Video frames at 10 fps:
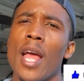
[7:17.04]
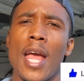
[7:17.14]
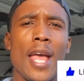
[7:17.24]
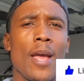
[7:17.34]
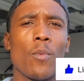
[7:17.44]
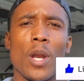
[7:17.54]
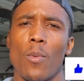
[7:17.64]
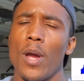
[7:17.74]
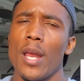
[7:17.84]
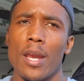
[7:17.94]
And when I
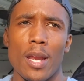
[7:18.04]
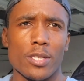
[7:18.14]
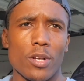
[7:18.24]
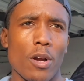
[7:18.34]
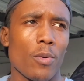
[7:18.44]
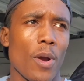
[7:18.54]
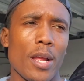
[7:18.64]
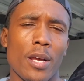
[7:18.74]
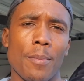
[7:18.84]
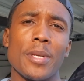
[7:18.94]
waited, I started
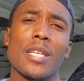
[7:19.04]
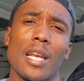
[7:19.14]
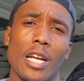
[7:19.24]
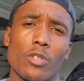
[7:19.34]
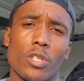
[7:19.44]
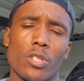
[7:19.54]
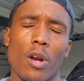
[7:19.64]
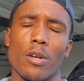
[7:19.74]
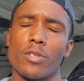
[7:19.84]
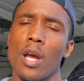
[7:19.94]
right up. It's electric
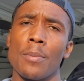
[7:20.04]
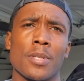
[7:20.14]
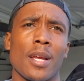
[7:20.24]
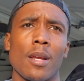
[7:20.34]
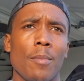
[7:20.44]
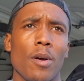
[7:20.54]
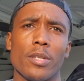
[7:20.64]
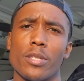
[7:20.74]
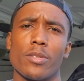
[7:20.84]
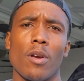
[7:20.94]
start. So I was like, come on, it
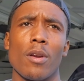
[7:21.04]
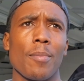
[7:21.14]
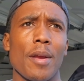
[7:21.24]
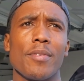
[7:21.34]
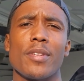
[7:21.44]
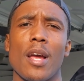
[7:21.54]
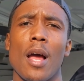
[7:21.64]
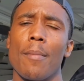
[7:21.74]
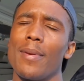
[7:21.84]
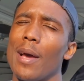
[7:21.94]
should start up every
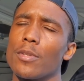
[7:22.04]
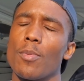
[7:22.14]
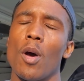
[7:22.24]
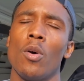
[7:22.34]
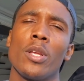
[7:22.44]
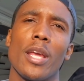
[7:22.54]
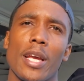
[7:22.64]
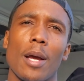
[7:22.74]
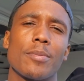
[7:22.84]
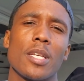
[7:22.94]
time. That was my only
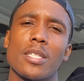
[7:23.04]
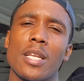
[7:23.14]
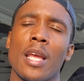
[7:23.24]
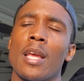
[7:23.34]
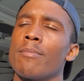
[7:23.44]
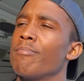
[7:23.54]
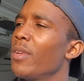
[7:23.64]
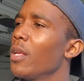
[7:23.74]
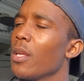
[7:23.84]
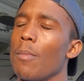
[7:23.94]
hiccup since then.
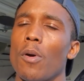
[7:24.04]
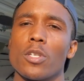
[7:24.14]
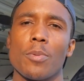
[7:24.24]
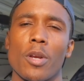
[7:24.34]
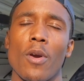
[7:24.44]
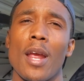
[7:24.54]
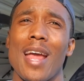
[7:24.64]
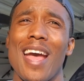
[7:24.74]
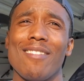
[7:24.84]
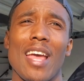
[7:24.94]
The boat has been great. I
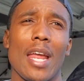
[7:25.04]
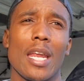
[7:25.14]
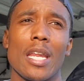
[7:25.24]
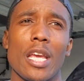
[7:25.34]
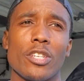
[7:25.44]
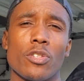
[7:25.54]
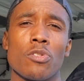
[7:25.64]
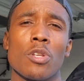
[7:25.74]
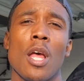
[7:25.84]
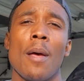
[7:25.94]
haven't had any issues.